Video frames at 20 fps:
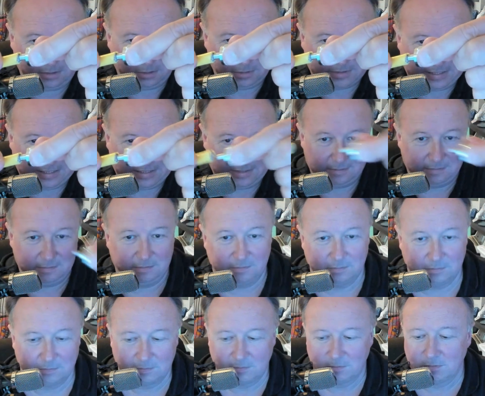looked at it
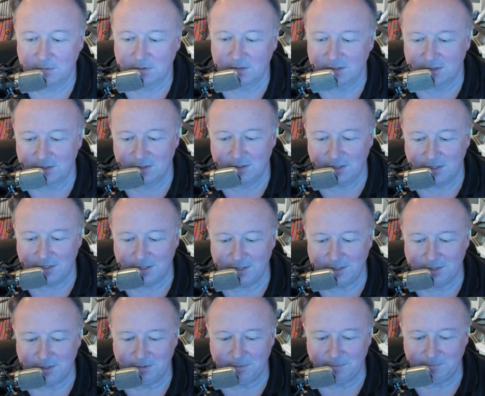
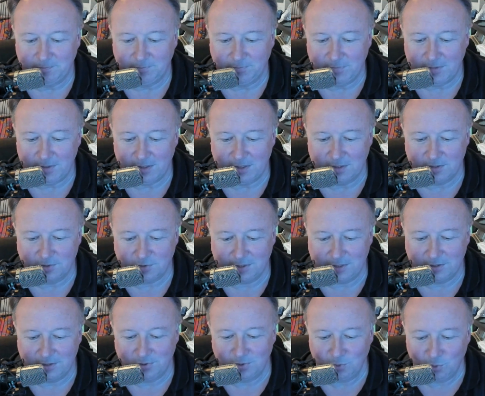and
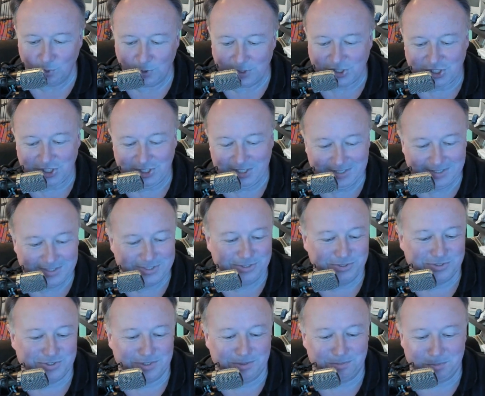tried to wish it
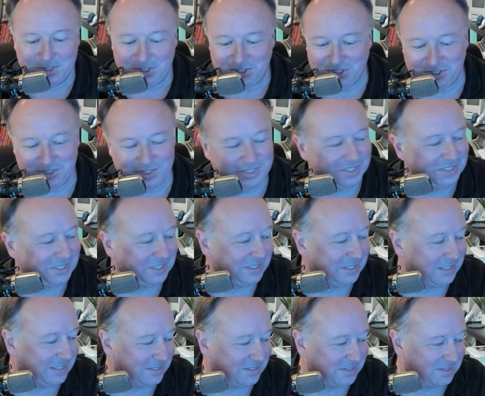into submission,
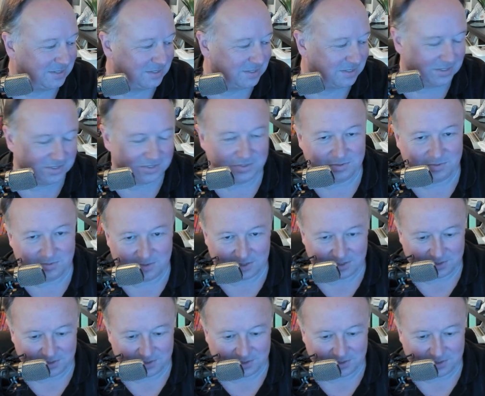and that just